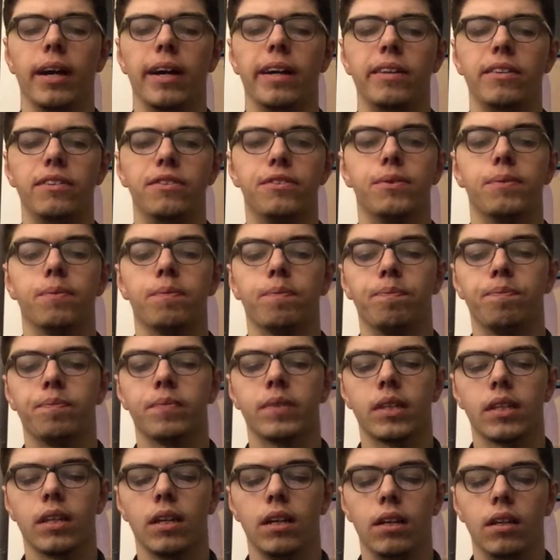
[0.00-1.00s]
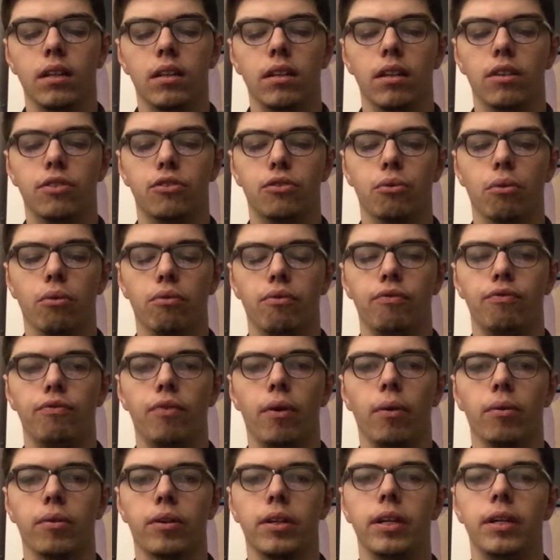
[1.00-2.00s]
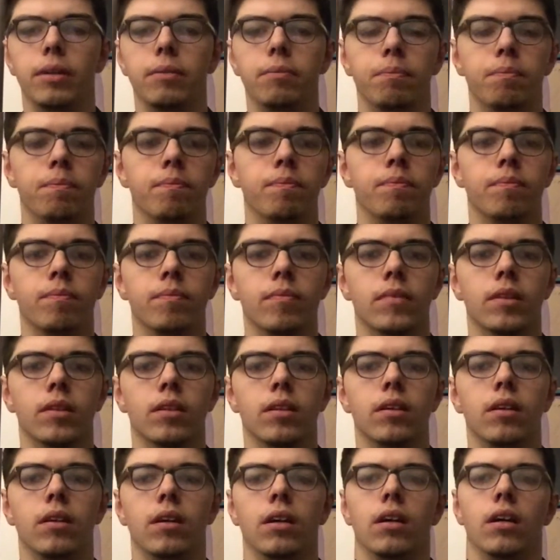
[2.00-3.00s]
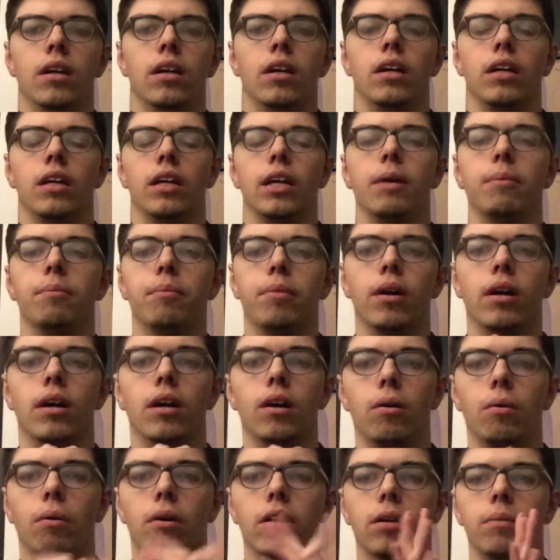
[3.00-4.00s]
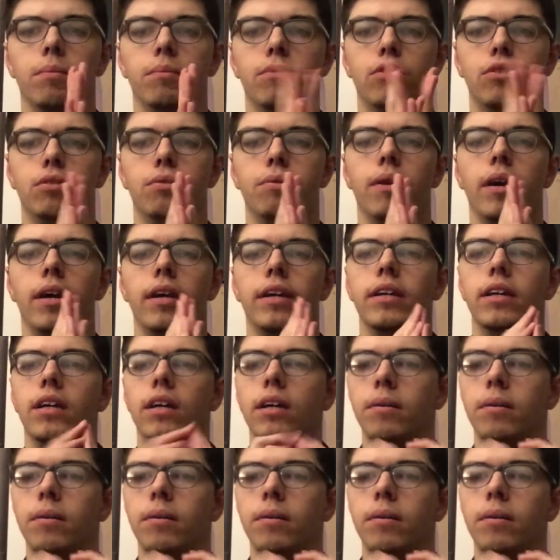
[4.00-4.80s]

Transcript: guys. This is Orphan Fault Kid. Yep, welcome to a